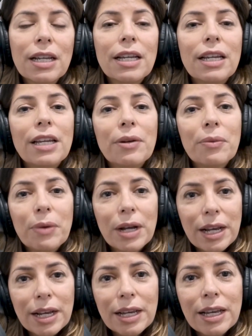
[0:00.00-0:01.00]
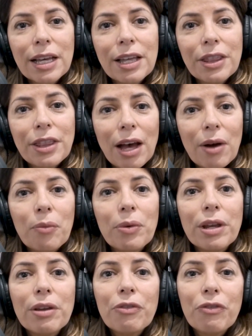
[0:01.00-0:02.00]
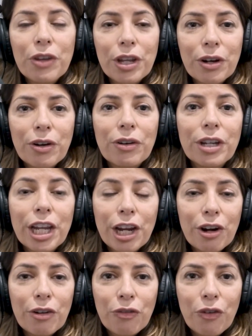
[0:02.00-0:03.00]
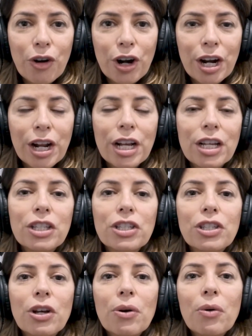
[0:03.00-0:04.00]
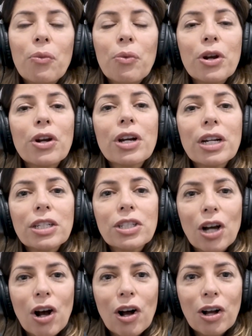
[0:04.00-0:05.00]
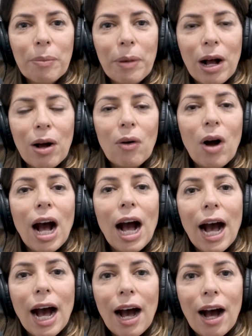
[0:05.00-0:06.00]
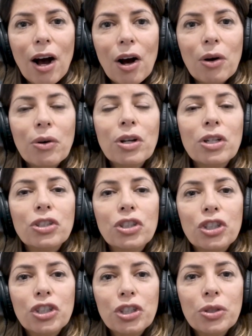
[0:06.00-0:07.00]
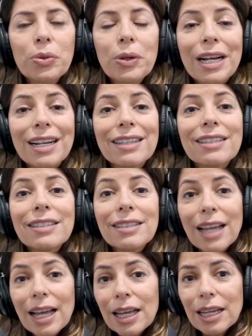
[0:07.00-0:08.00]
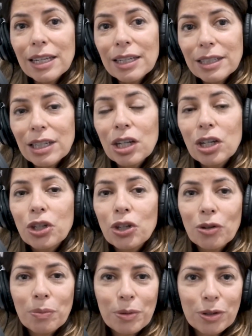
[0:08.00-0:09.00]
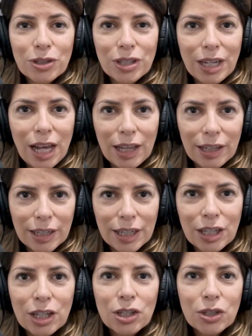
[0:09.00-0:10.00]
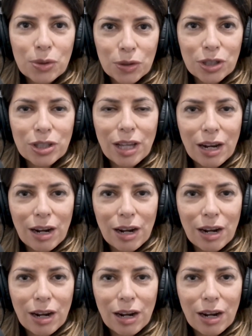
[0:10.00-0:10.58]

in a way that we feel cared for. So we're going to talk about how do you extend your personality towards that